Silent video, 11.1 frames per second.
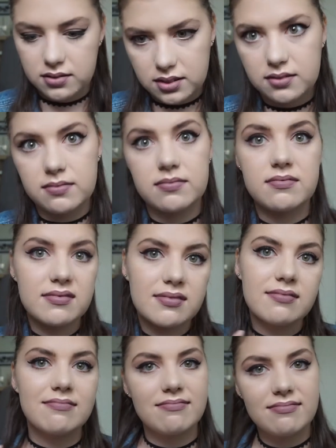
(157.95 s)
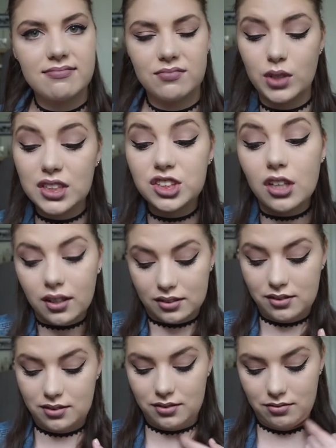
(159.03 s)
so which
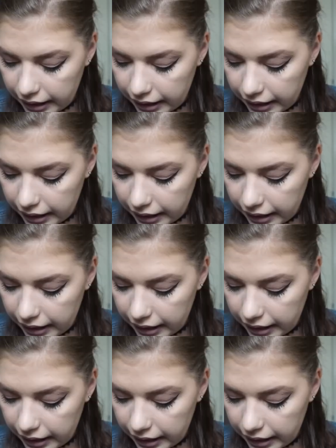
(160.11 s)
sucks.